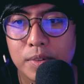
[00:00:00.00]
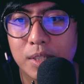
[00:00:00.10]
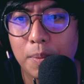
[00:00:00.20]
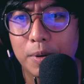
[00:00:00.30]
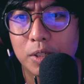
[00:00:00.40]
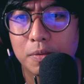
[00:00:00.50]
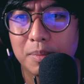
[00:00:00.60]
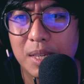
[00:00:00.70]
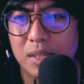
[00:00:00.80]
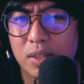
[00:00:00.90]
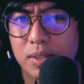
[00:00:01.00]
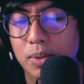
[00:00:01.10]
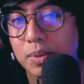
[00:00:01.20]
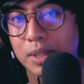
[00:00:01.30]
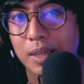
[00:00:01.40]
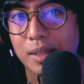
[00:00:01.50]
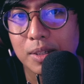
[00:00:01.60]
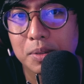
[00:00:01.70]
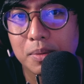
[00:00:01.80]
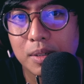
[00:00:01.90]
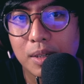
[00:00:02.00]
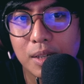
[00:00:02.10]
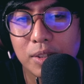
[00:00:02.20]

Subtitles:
The separation for me is just okay in this one.